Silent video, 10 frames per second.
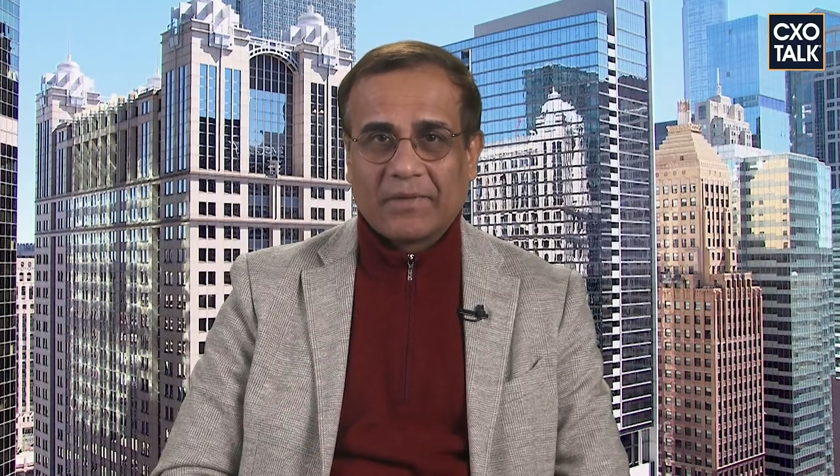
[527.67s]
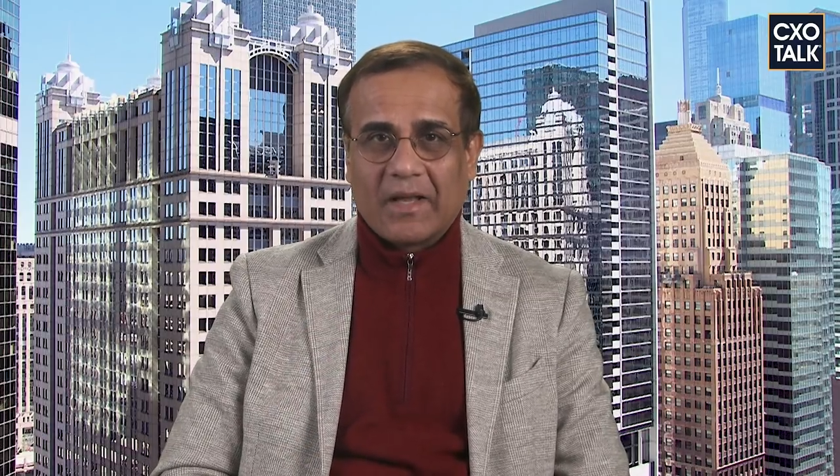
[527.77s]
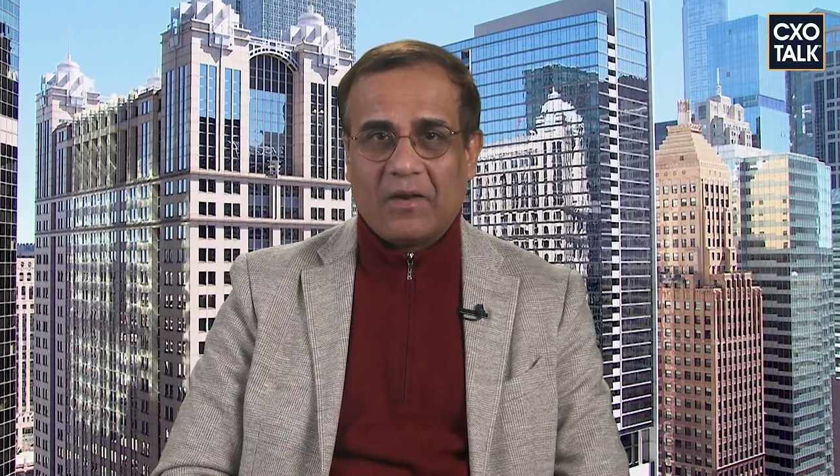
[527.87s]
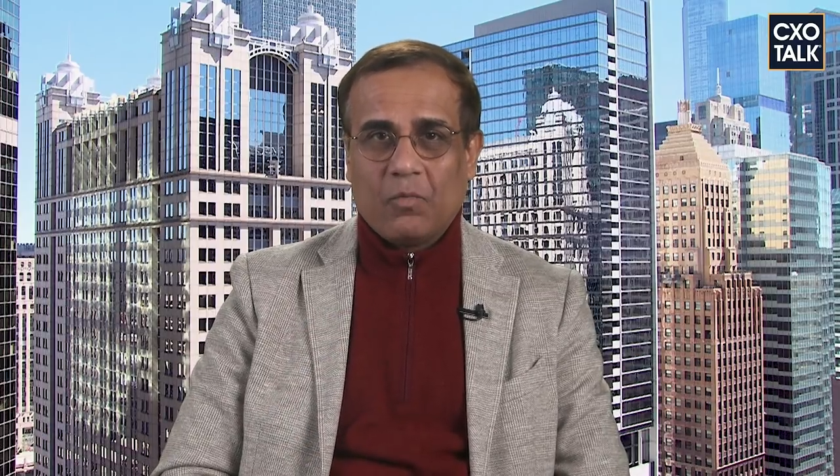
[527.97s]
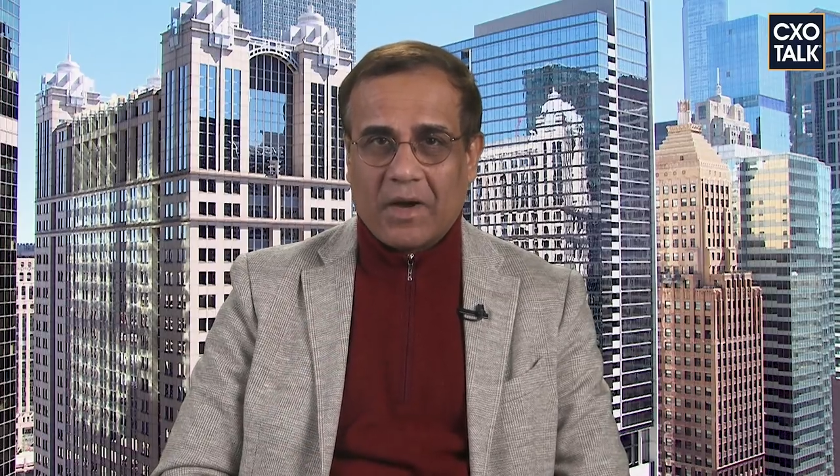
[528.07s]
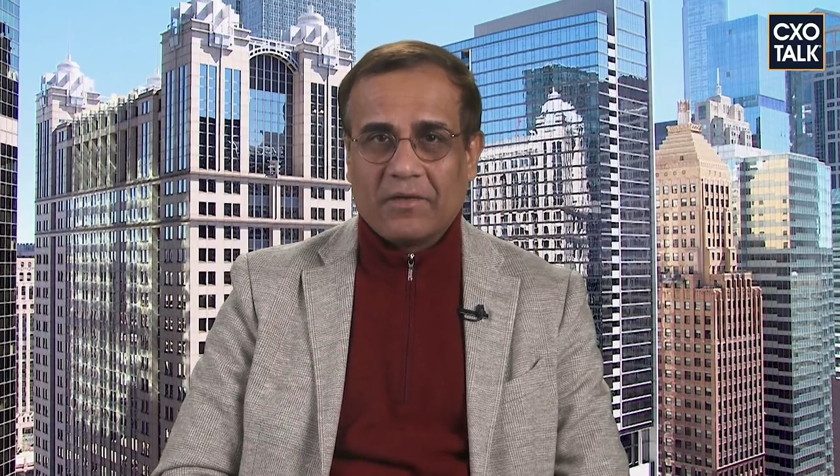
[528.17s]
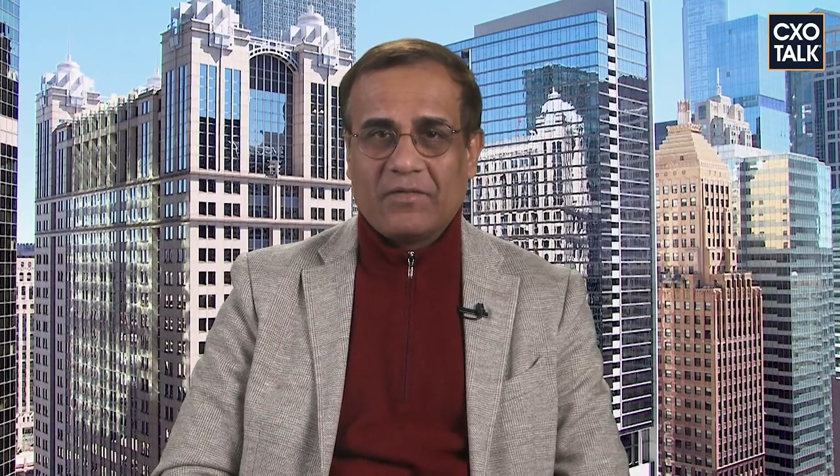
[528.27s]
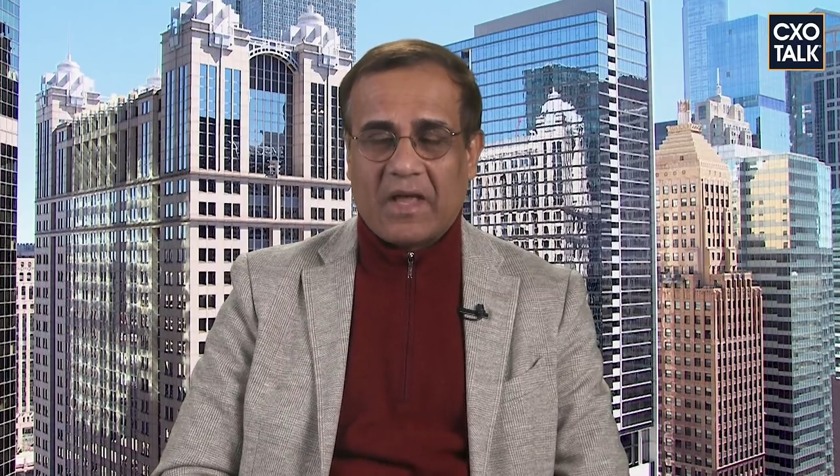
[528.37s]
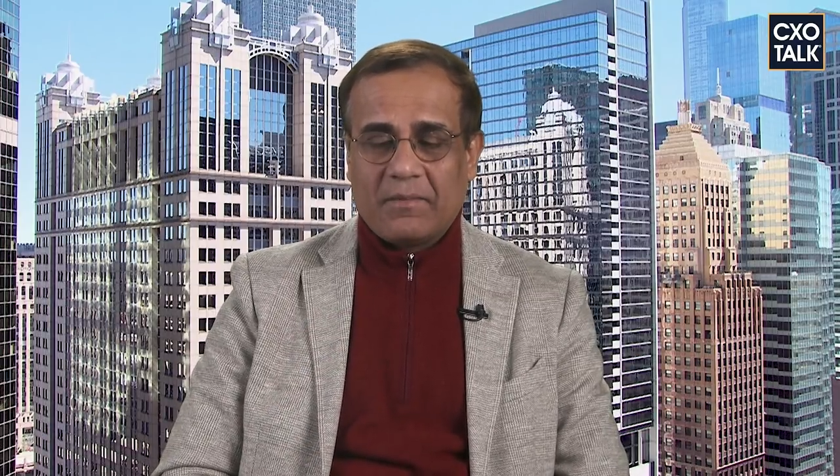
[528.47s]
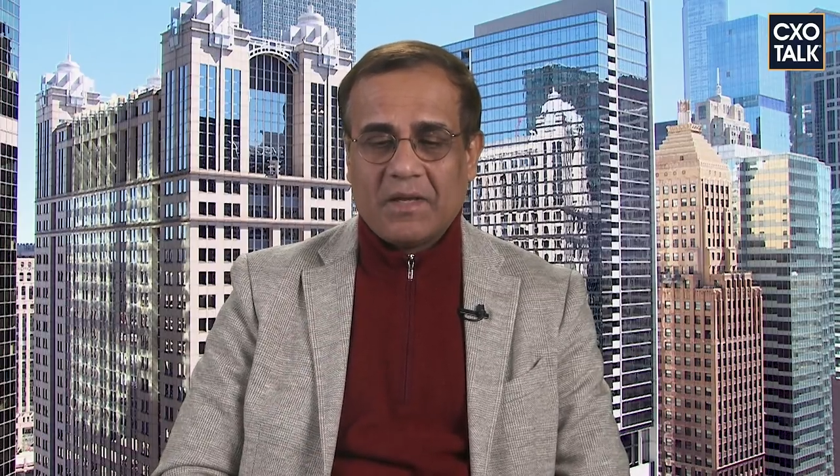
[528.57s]
And one of
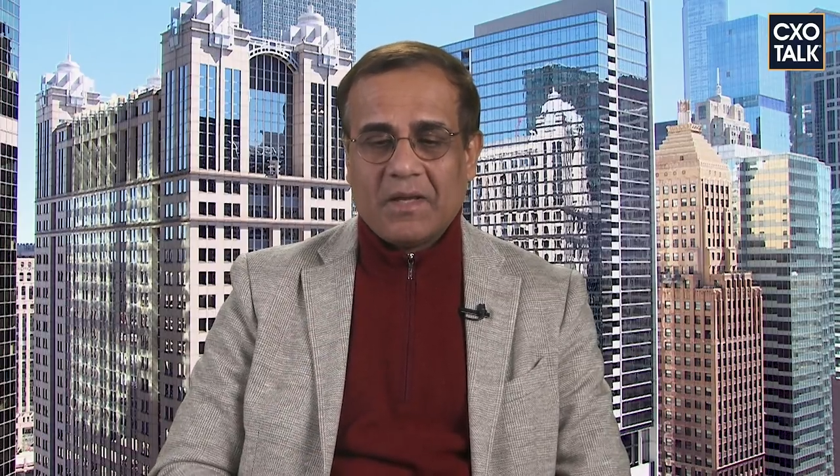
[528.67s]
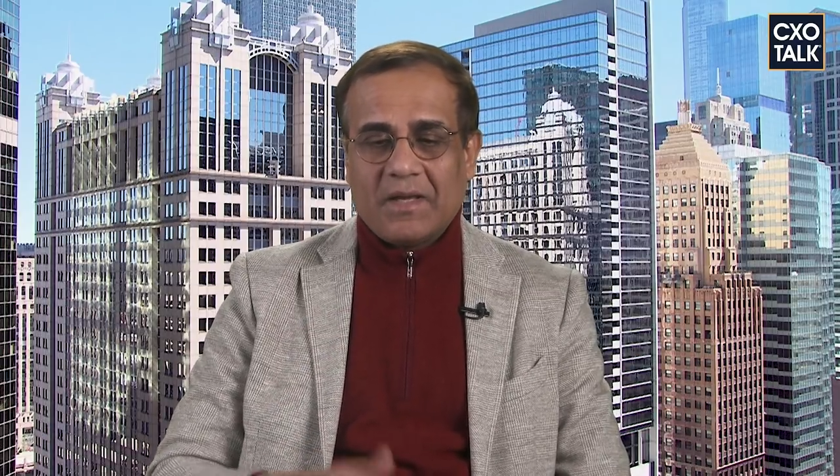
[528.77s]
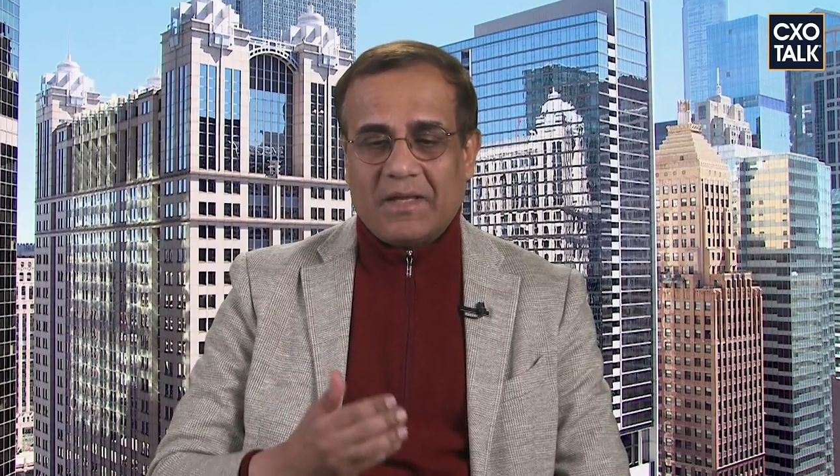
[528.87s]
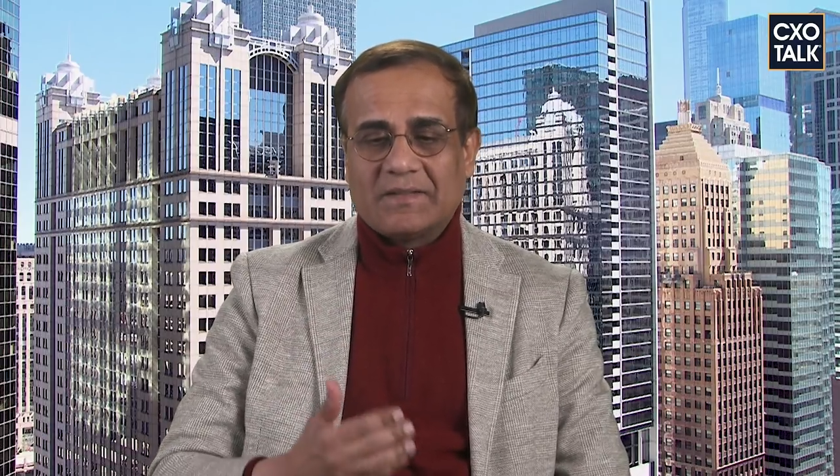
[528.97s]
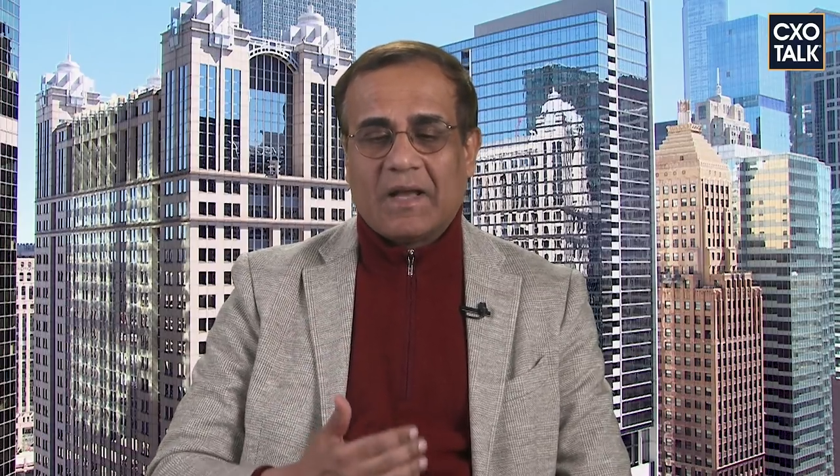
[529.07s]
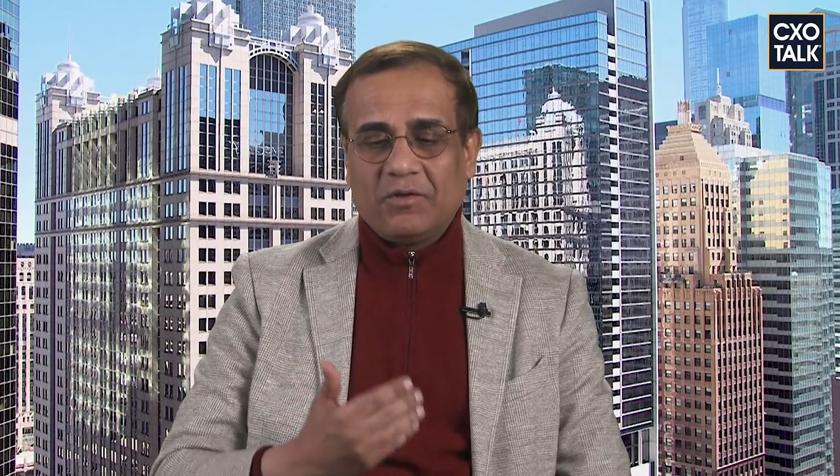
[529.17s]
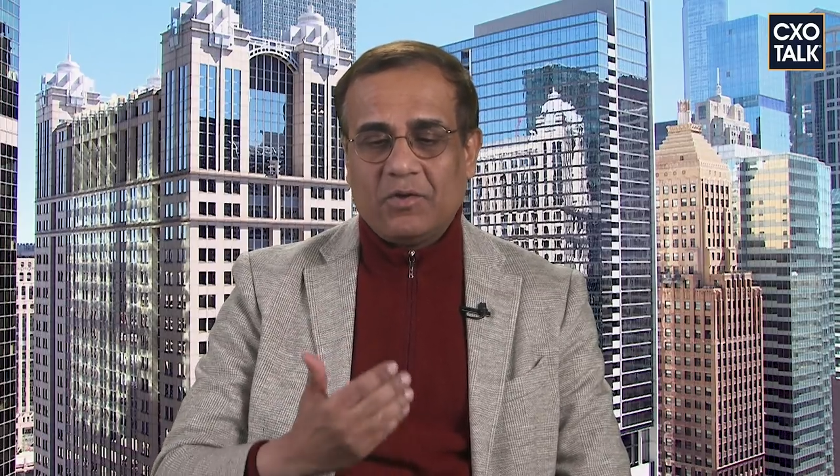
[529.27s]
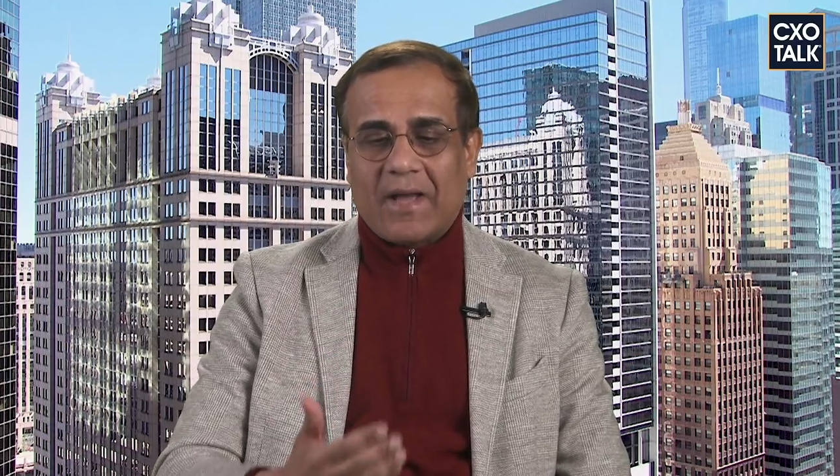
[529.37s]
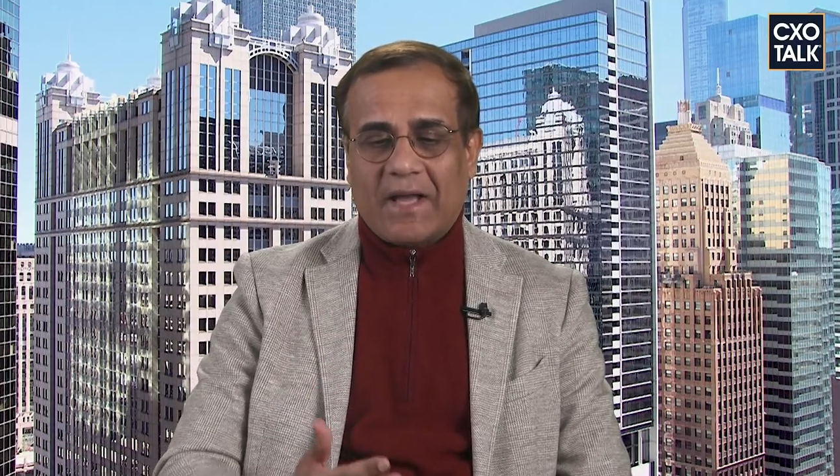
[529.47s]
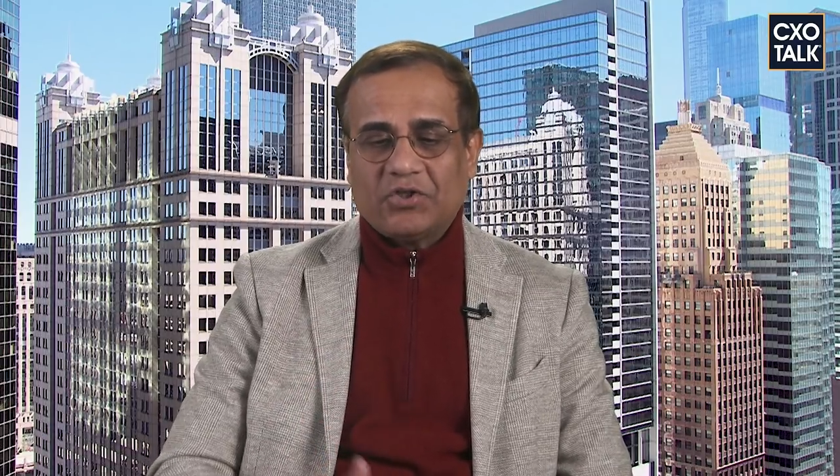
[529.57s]
them is how do
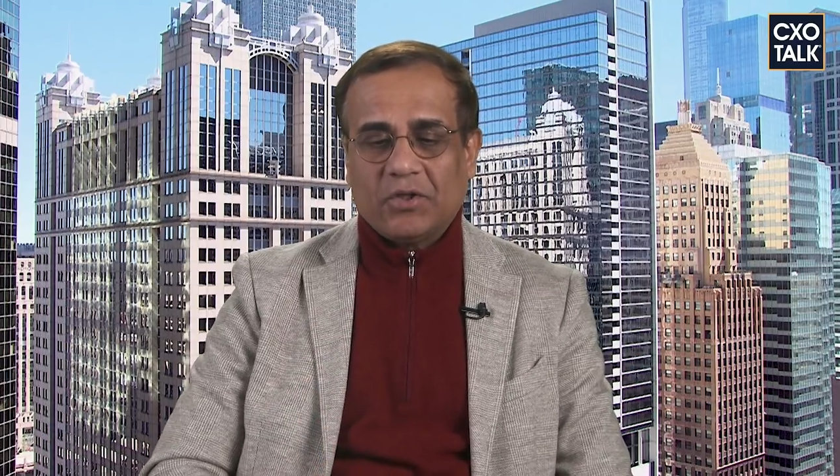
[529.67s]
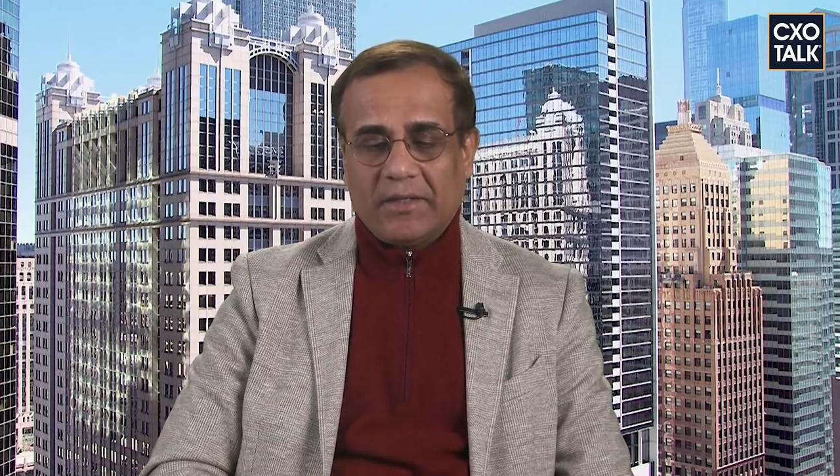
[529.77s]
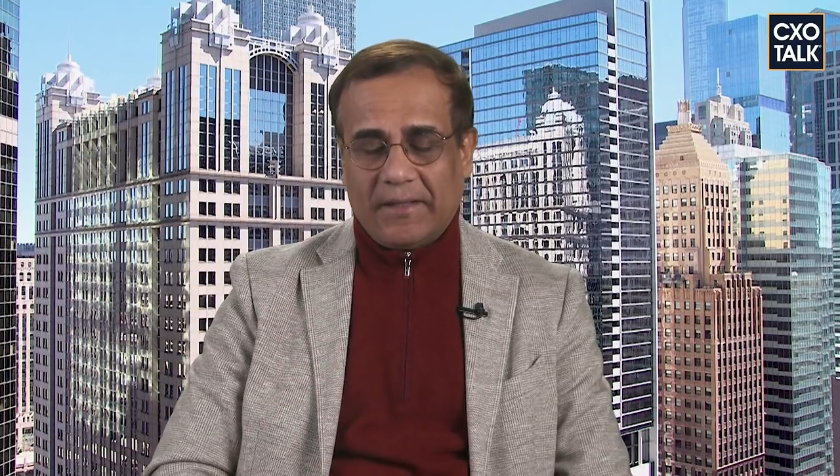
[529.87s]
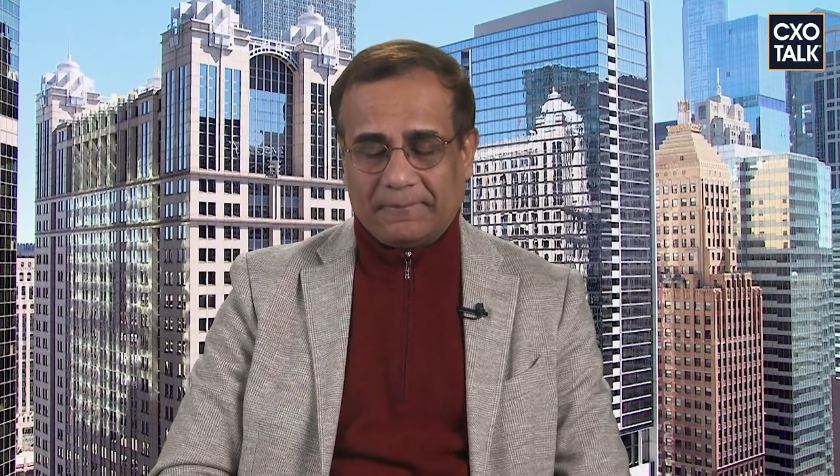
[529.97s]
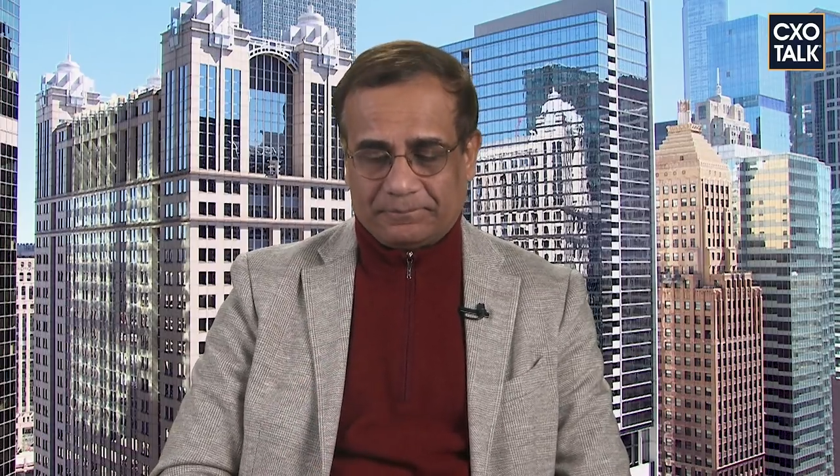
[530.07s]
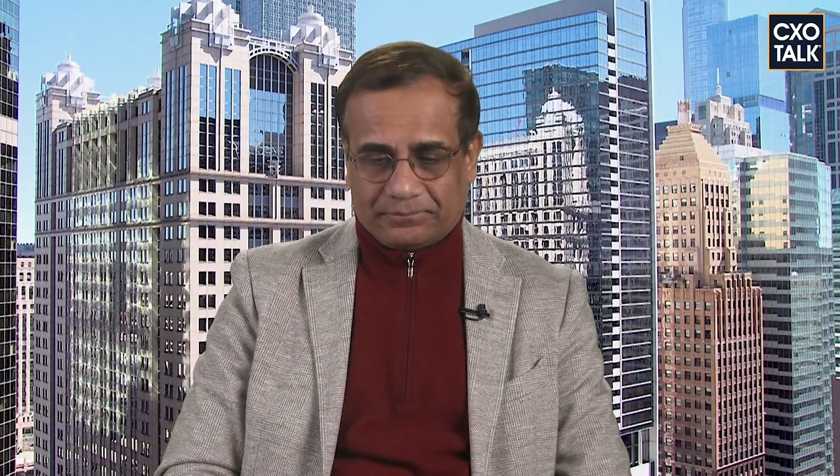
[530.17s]
you actually